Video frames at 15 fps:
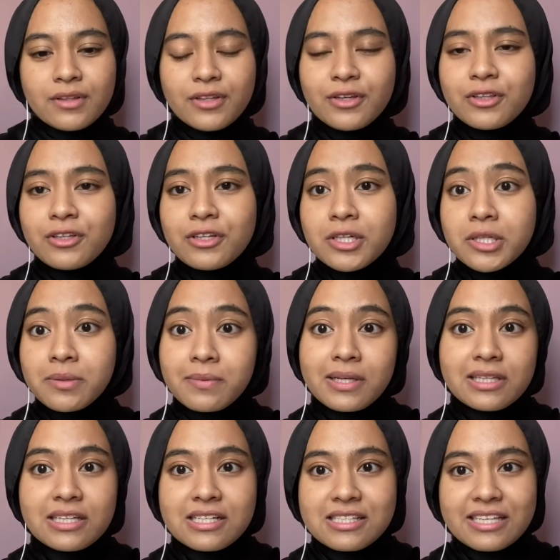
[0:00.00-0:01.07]
to the
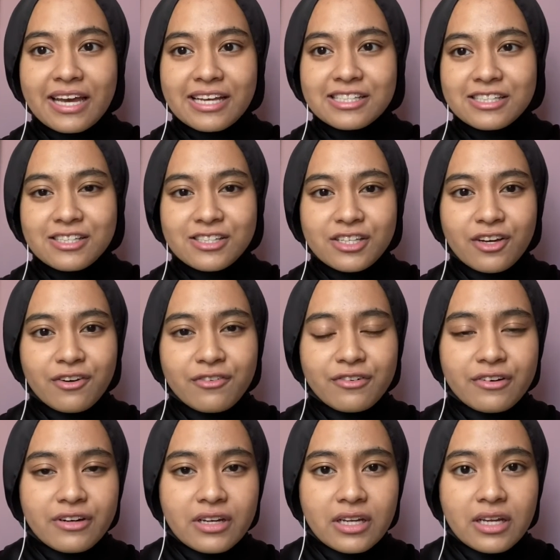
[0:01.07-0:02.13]
limited science
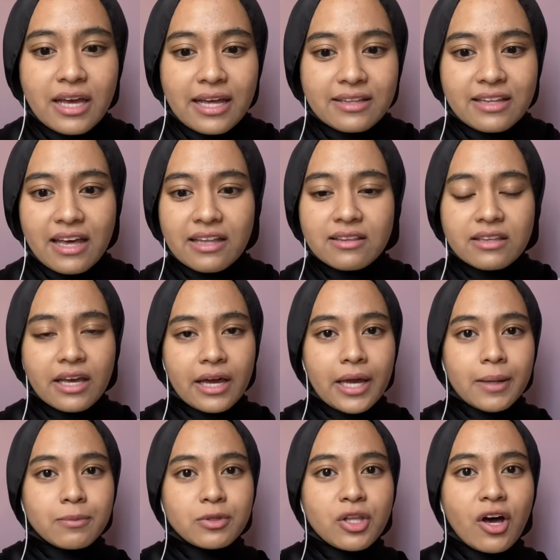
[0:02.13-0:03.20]
discovery at that
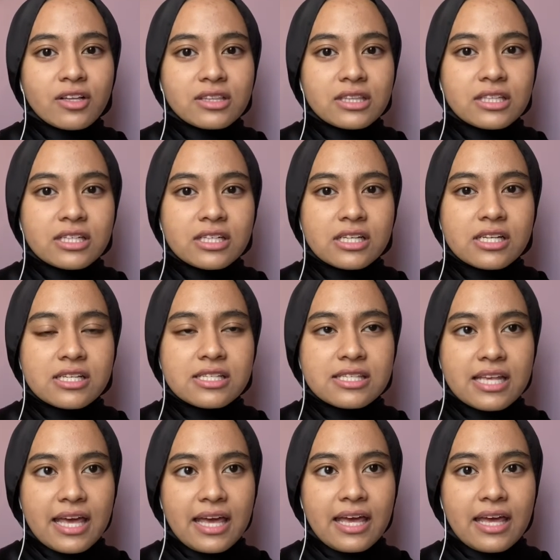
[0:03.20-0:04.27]
time, doctors
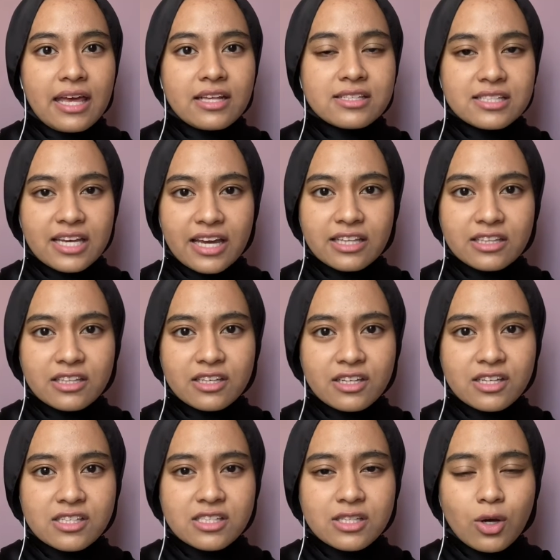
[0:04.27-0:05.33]
and
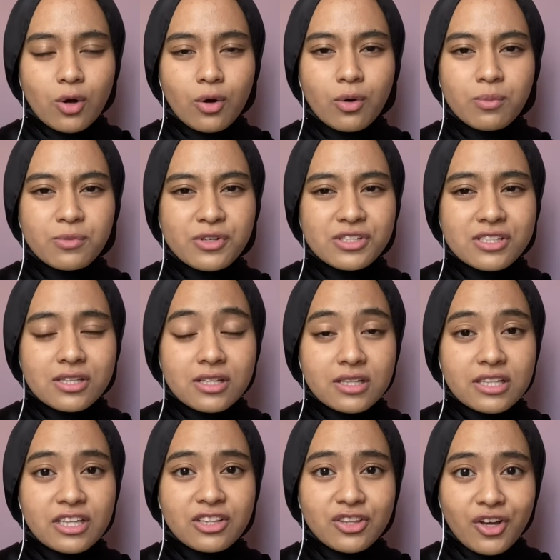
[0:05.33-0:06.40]
scientists almost
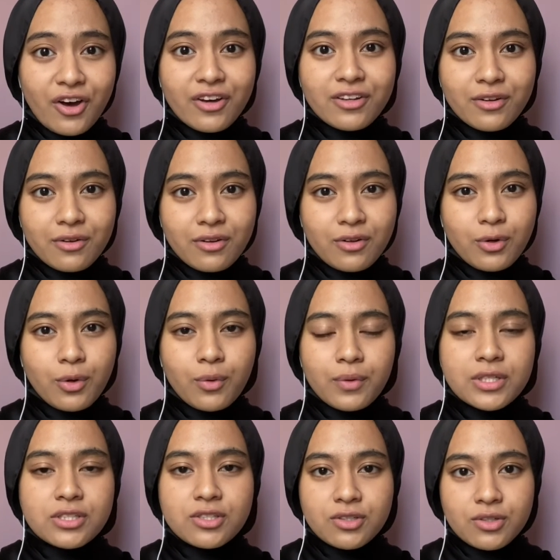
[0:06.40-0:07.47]
did not know
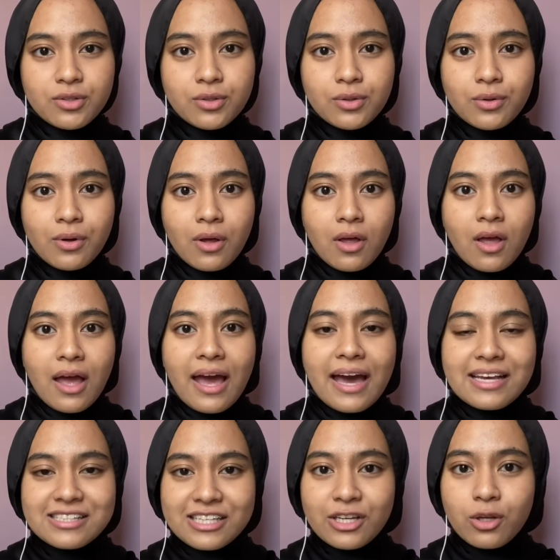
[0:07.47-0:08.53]
what to do. I
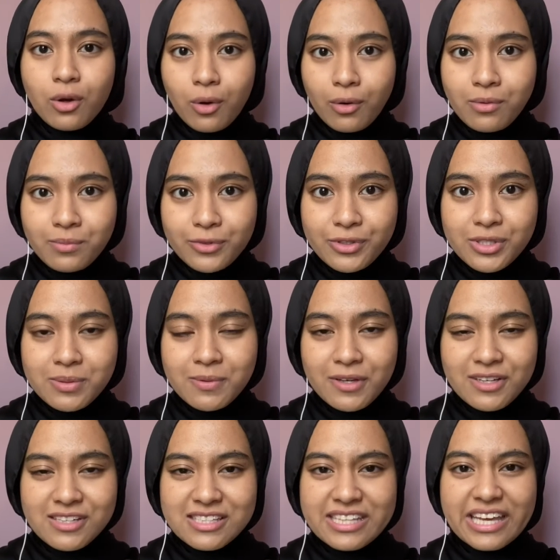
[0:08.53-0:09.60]
said almost
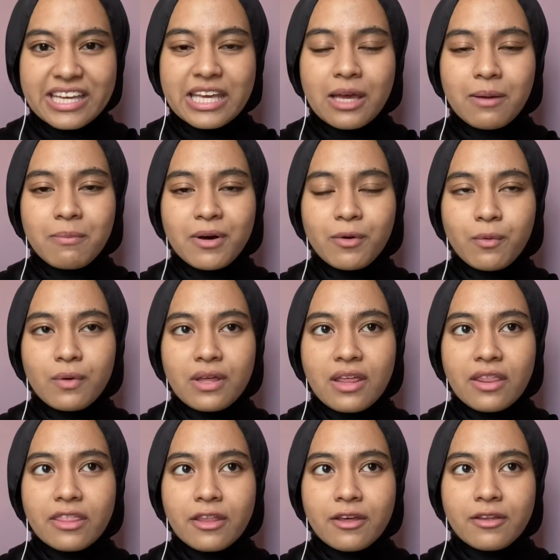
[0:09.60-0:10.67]
because they came up with
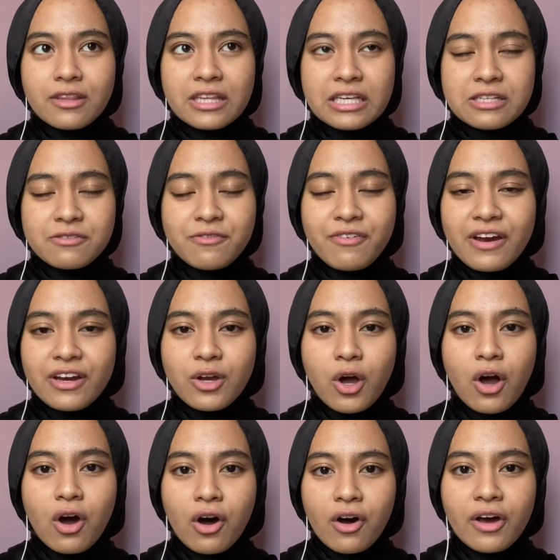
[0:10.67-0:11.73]
these very
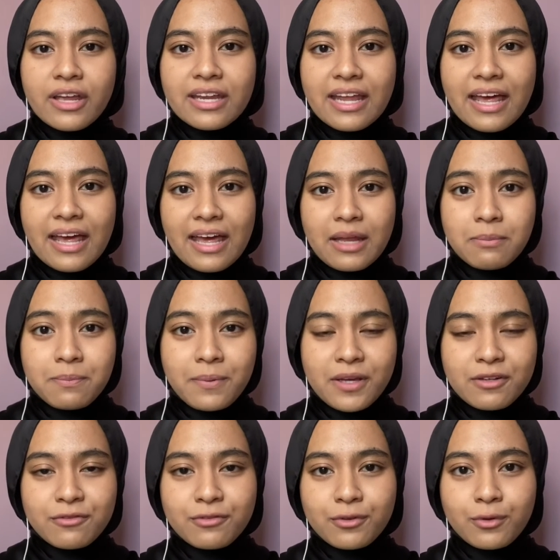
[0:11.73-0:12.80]
odd and
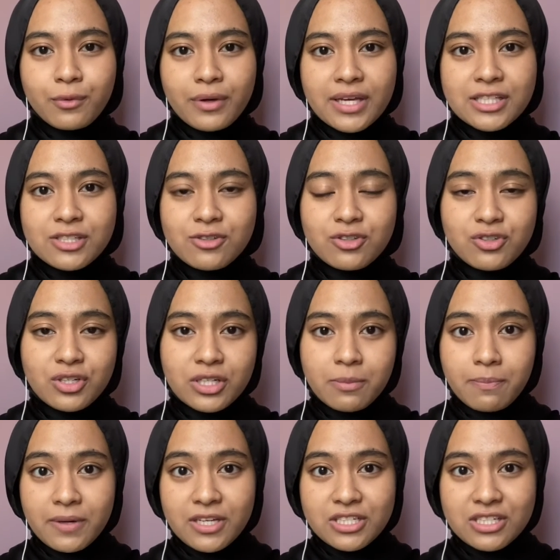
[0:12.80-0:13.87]
painful ways to treat the
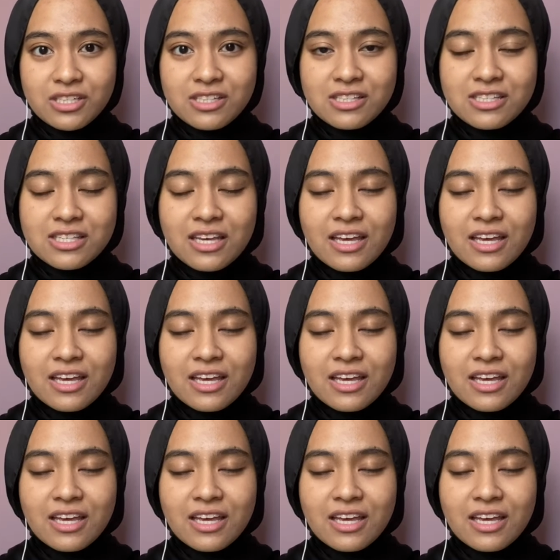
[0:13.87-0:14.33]
patients.